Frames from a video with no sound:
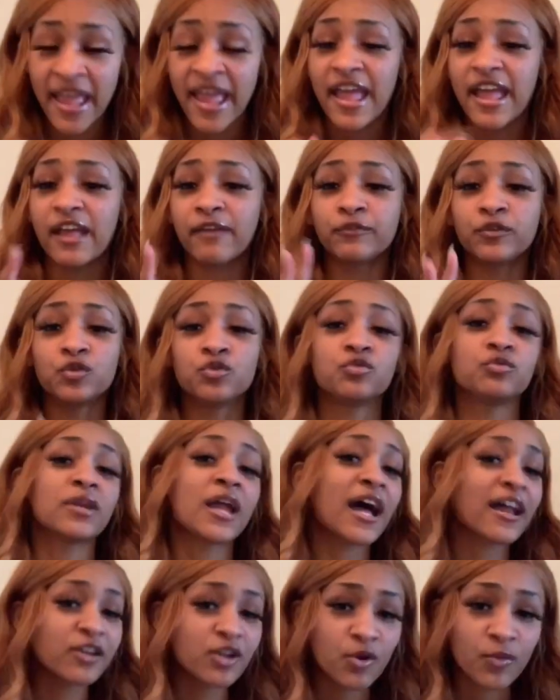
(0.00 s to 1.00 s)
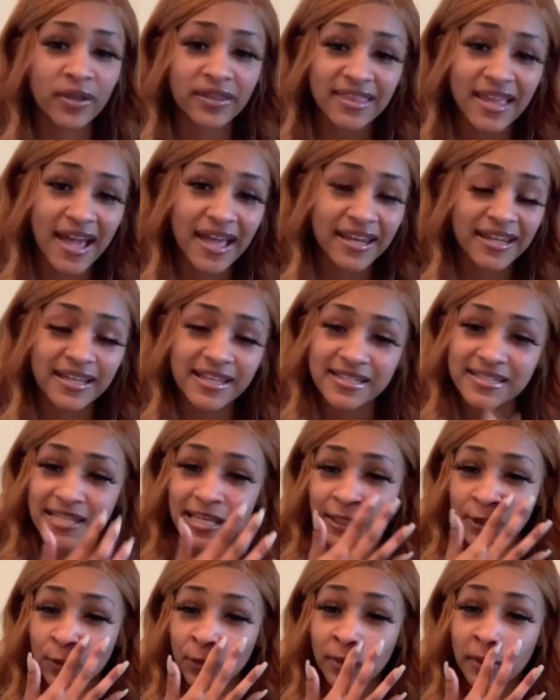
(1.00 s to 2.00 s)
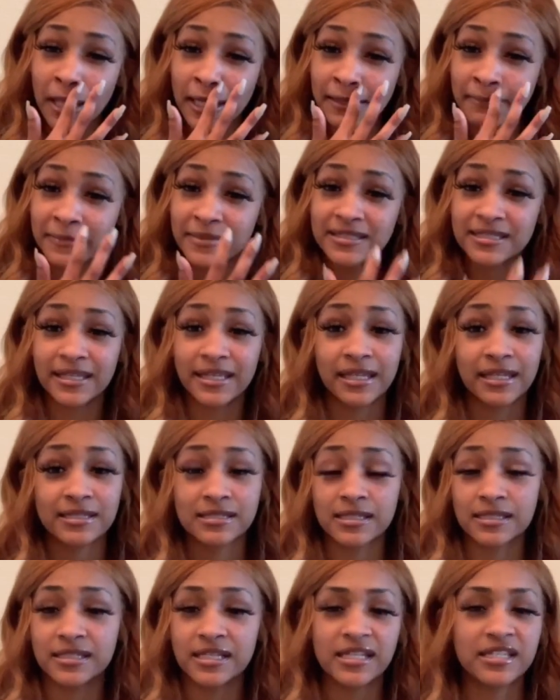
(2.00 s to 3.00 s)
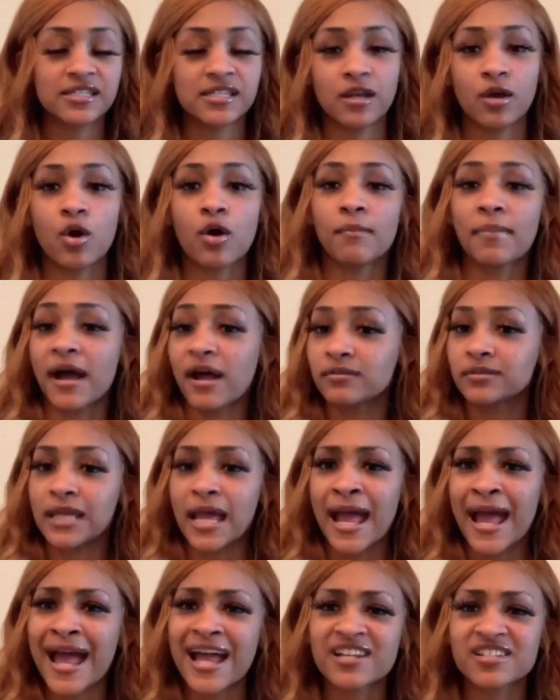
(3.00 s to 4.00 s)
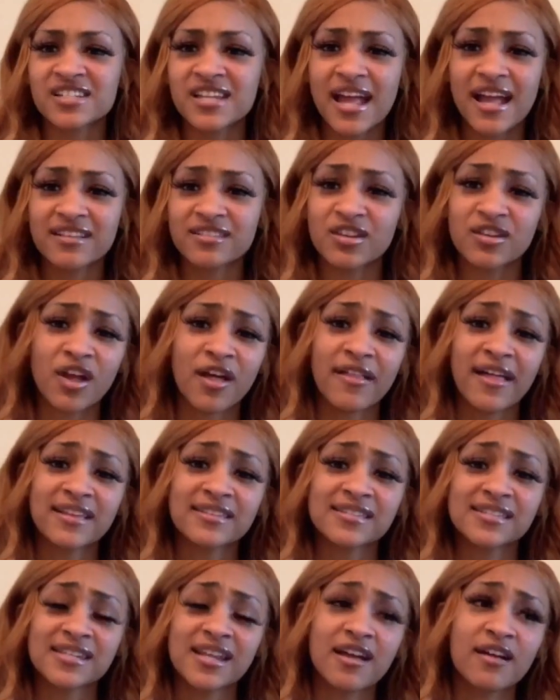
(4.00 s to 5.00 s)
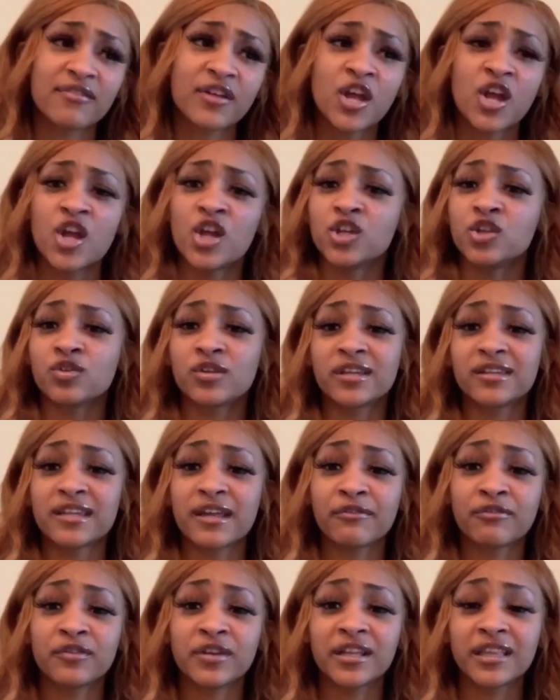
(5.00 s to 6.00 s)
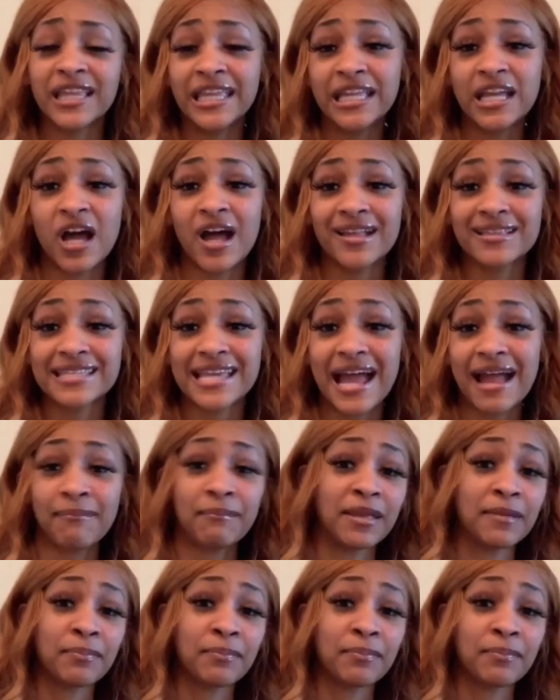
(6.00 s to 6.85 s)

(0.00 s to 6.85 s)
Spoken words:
If you do not know what that is and you would like me to get into detail about the hashtags and all that stuff, you can definitely contact me